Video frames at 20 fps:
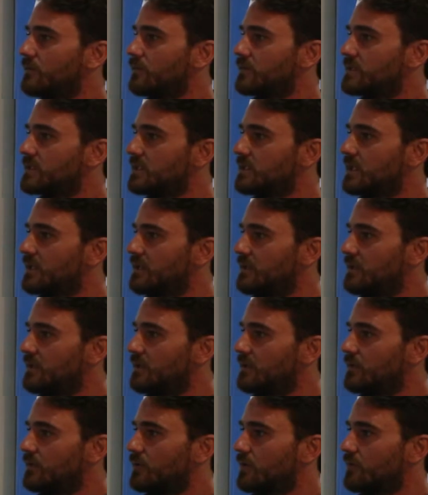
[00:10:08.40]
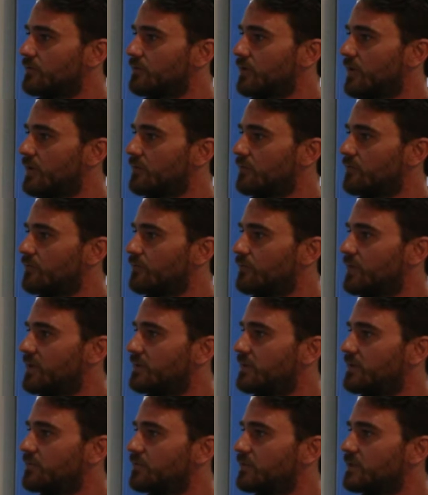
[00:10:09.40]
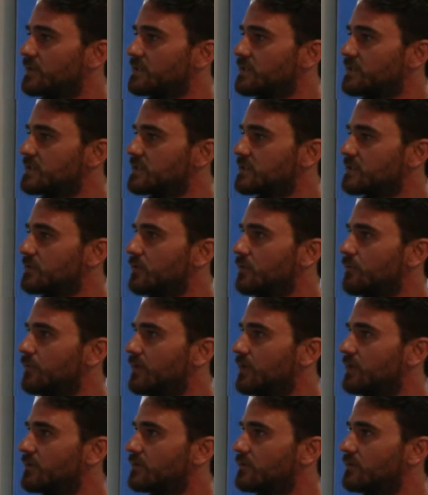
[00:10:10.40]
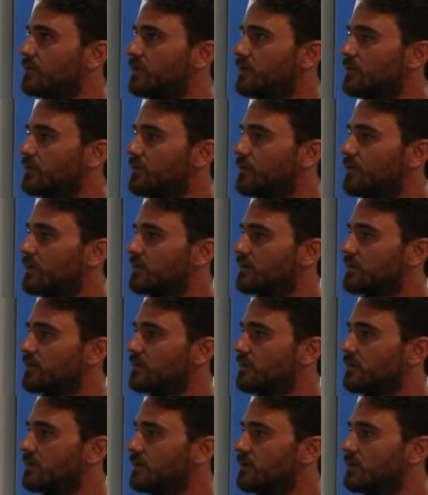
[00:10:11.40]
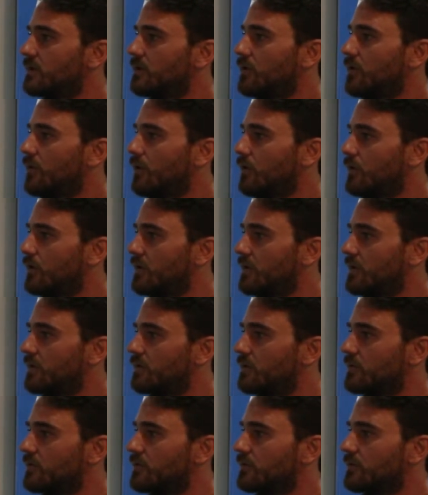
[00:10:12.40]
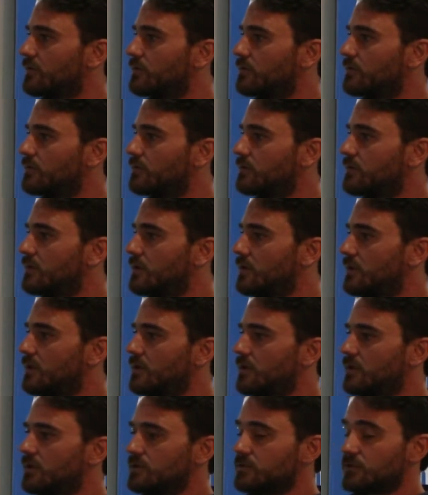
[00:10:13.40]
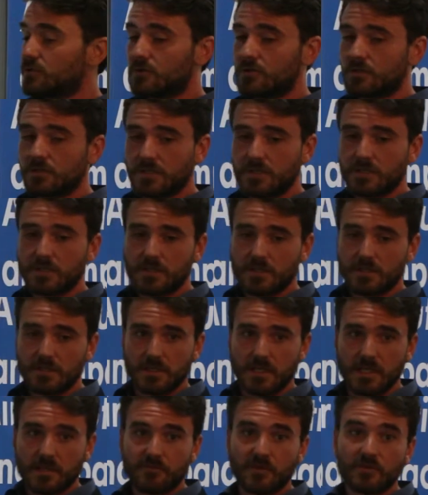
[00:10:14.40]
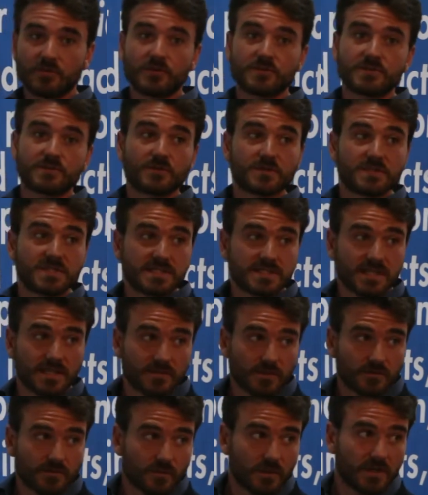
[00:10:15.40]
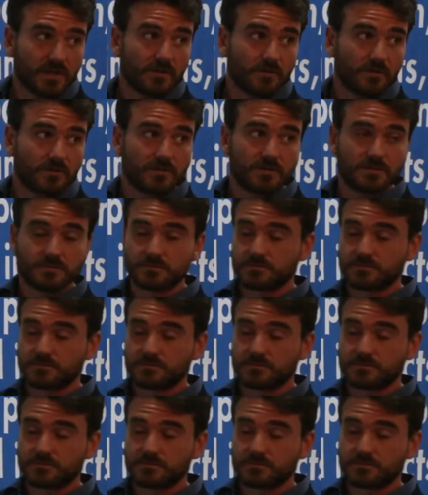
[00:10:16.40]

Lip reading: you see that here you have kind of big differences compared to the other ones, or here also. So even the sources are not well known.